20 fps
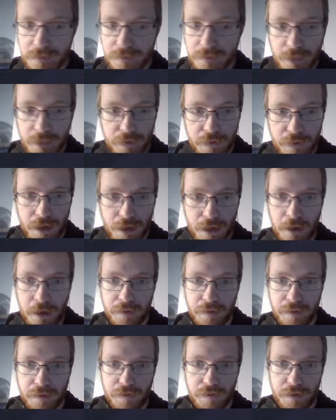fair enough.
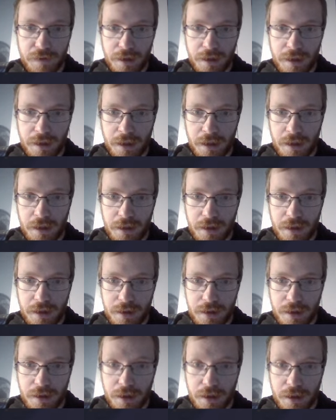Uh,
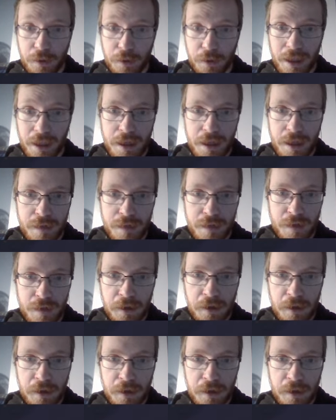quite hilly Finland,